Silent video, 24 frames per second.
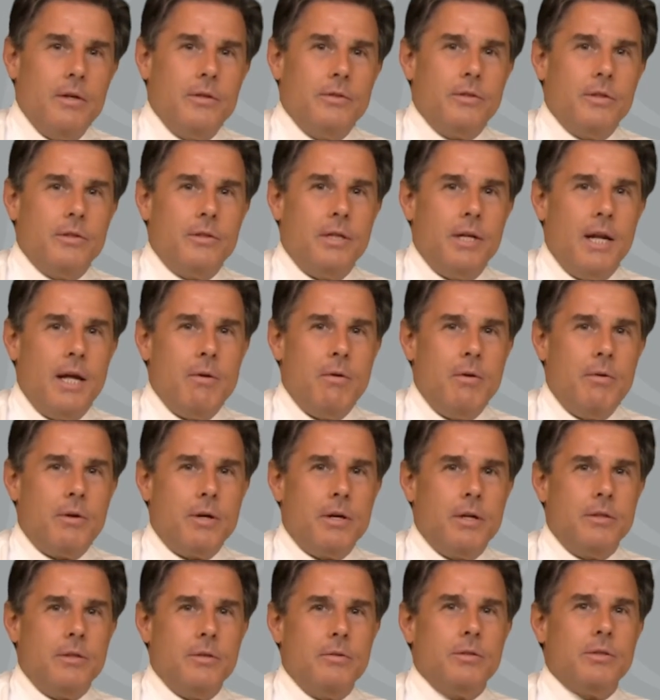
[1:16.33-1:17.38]
So, today, what we're
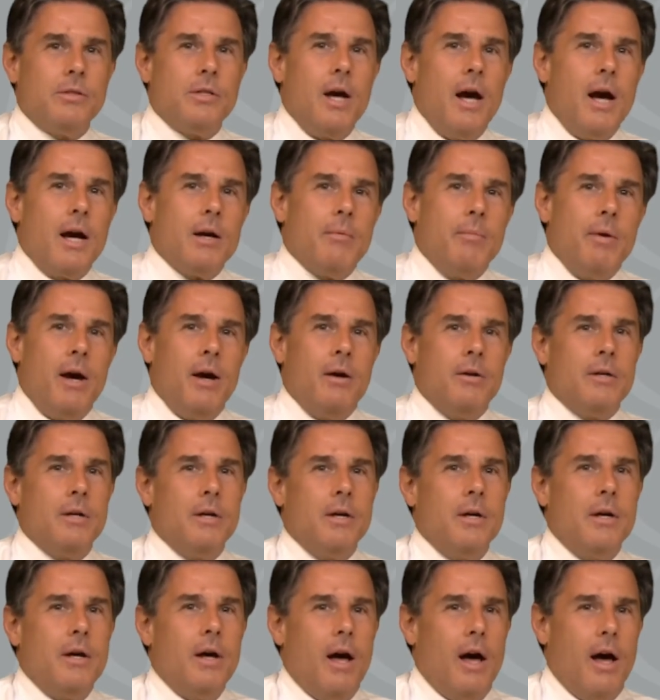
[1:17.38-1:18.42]
going to do is talk about
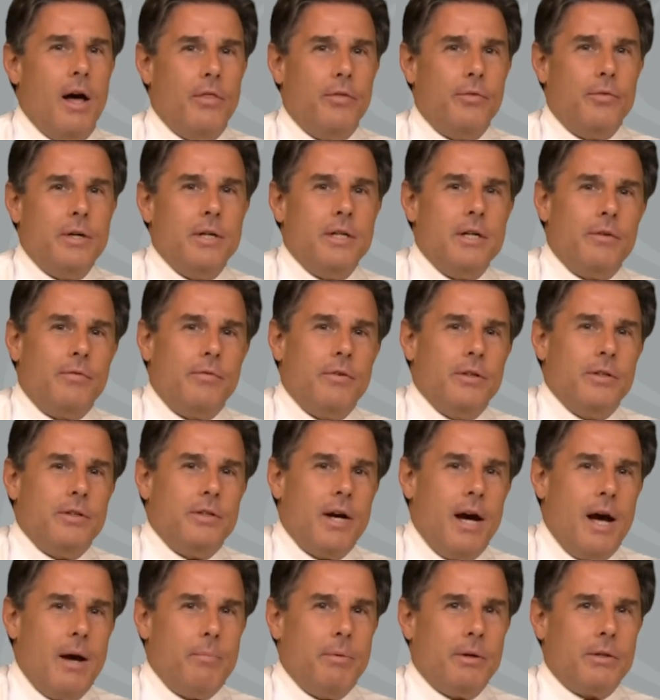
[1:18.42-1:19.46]
uh, three different
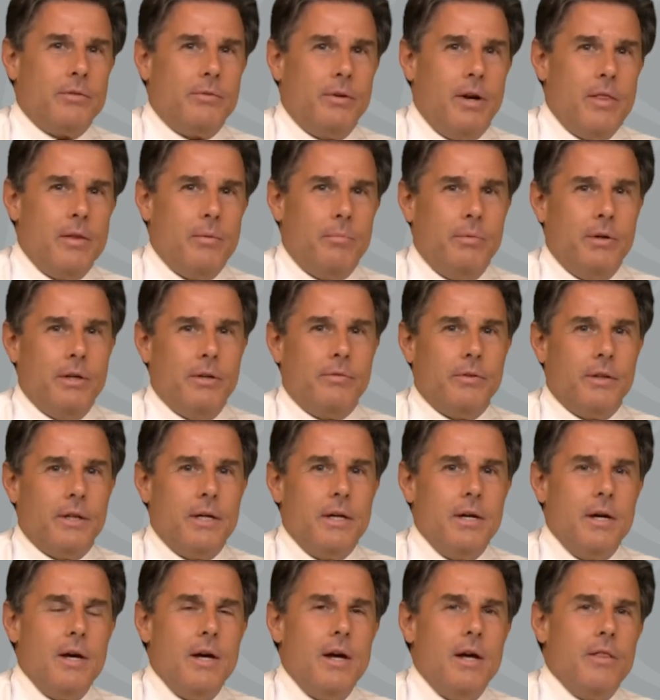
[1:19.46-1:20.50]
topics rather
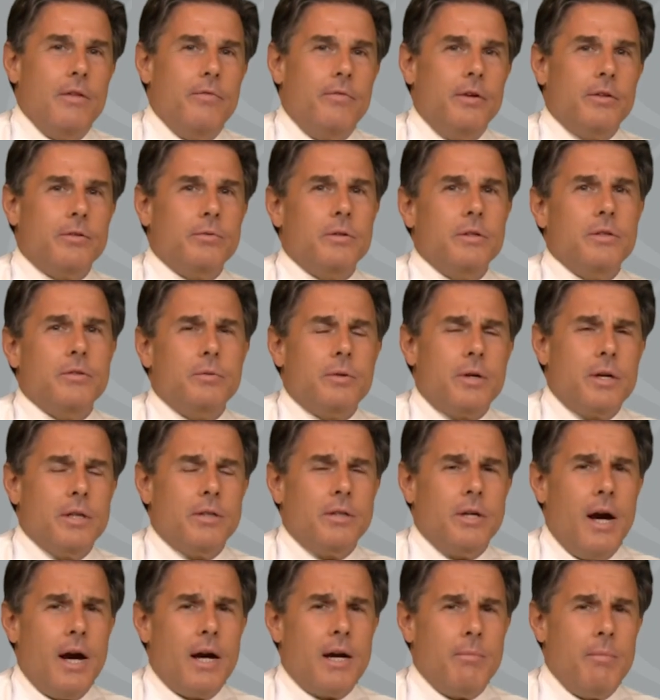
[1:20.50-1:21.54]
briefly. The first one is we're going
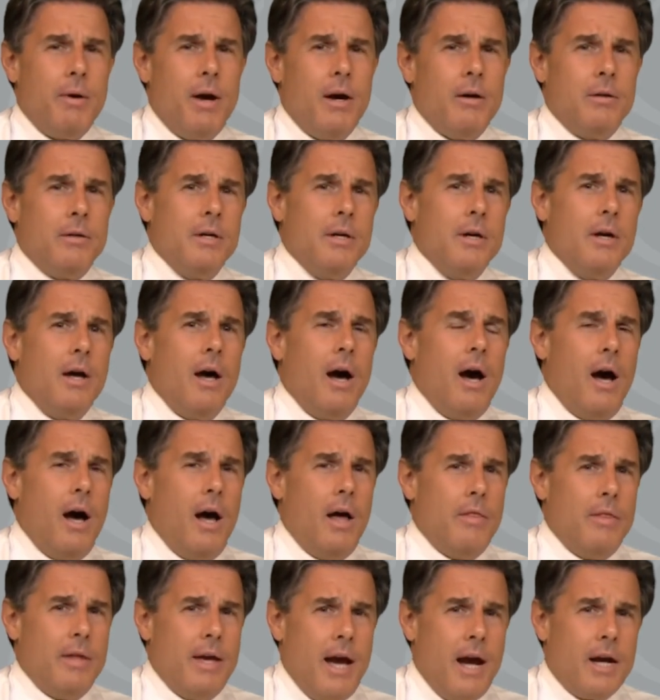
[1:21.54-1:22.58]
to talk about
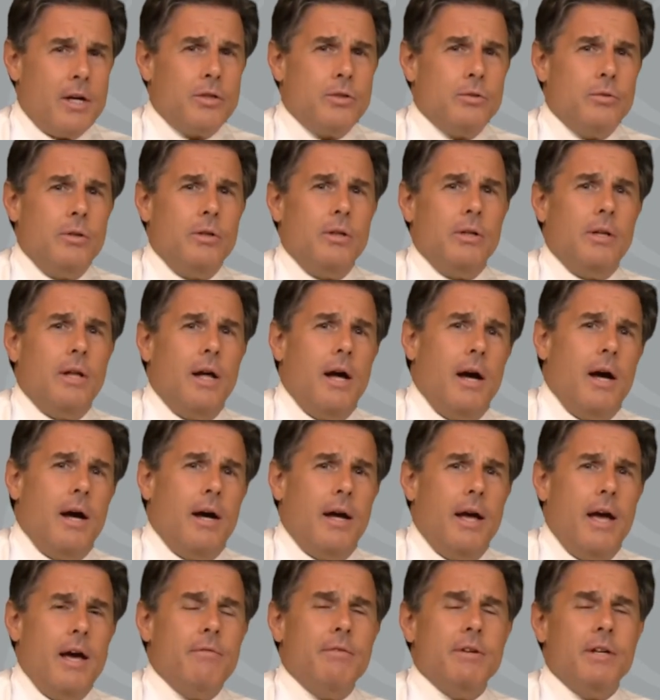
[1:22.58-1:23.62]
uh, the actual
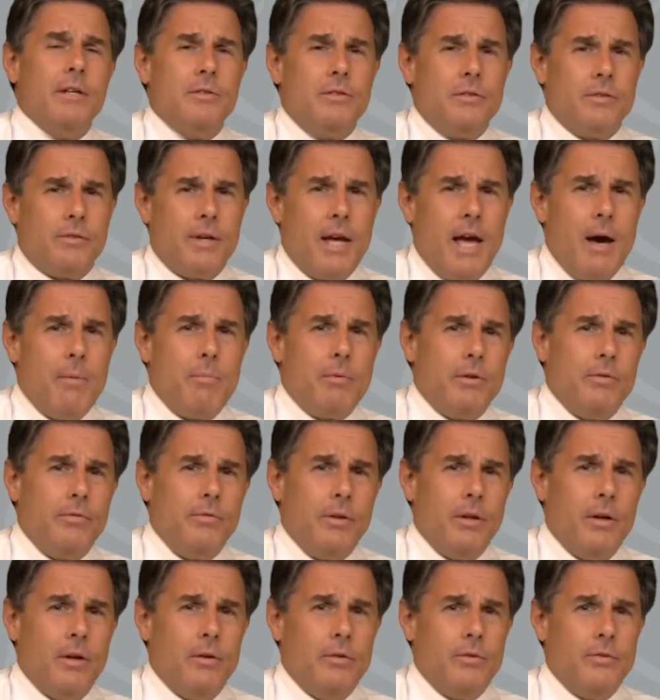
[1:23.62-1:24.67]
uh, evidence of capital
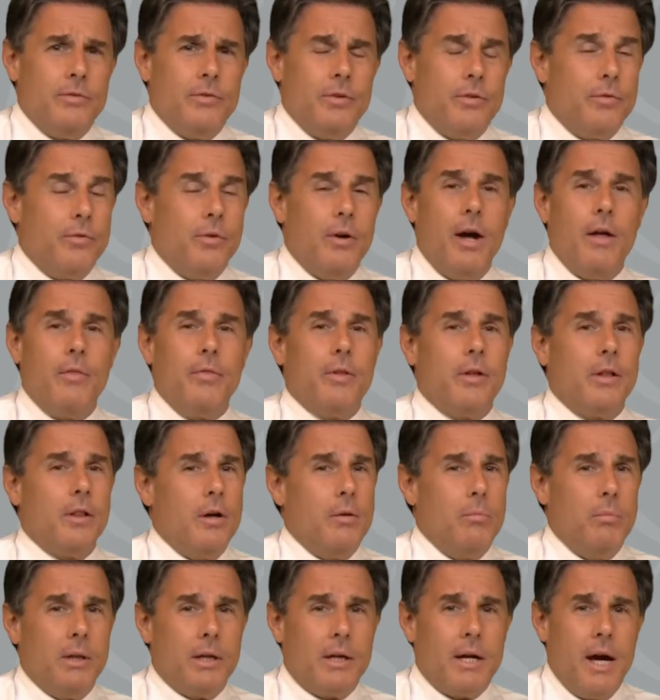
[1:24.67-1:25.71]
flows throughout the
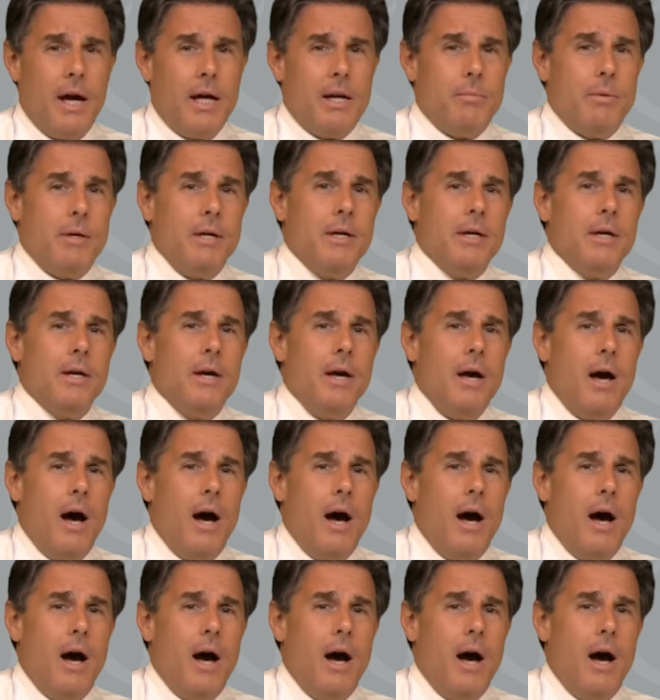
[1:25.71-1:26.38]
global economy.